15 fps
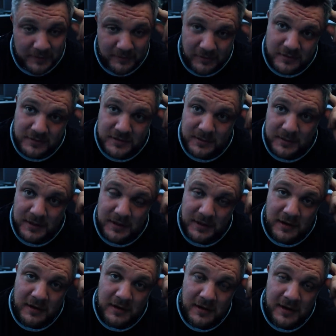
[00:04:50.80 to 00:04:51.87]
privilege to be
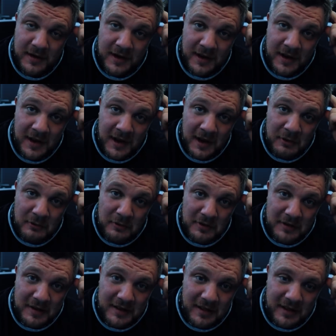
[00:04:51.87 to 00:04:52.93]
there.
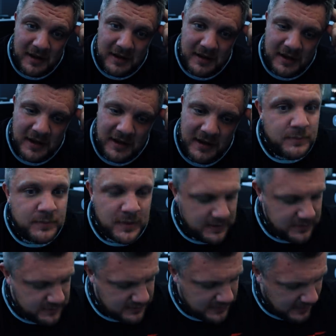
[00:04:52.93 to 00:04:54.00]
Really delighted. Pretty
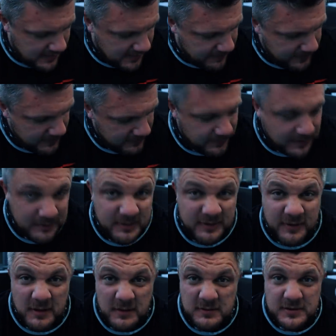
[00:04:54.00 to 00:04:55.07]
happy with my
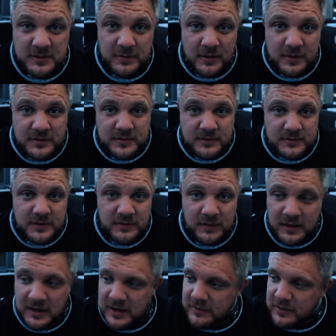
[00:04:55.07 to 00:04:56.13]
performance, to be honest. It was a
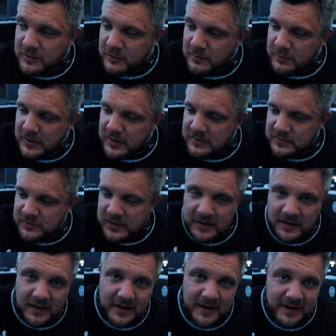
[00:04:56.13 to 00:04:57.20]
really heavy comp. I haven't
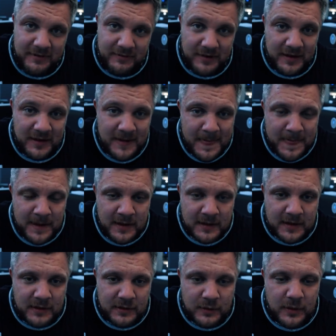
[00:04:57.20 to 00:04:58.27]
trained that heavy
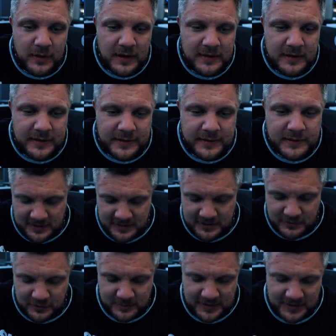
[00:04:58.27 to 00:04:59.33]
kind of going into it. And
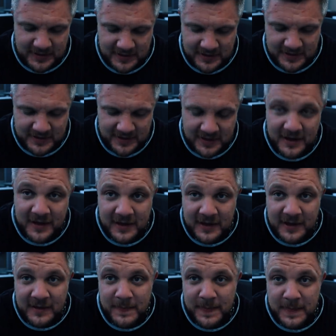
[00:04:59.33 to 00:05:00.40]
Tommy,
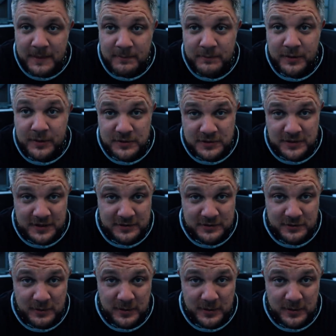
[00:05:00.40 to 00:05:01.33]
because you did so